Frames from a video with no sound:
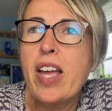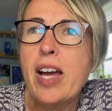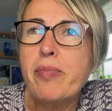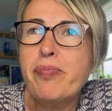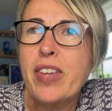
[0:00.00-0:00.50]

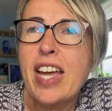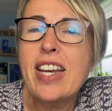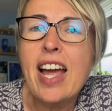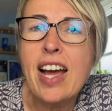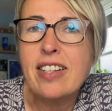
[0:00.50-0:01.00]
um,
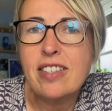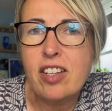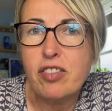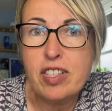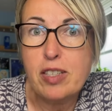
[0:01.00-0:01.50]
enhance
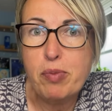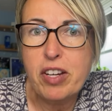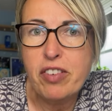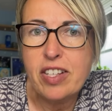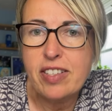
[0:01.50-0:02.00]
our
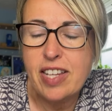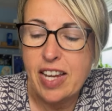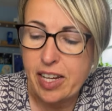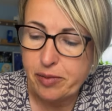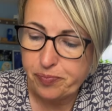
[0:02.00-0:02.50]
experience
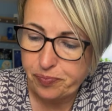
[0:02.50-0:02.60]
here.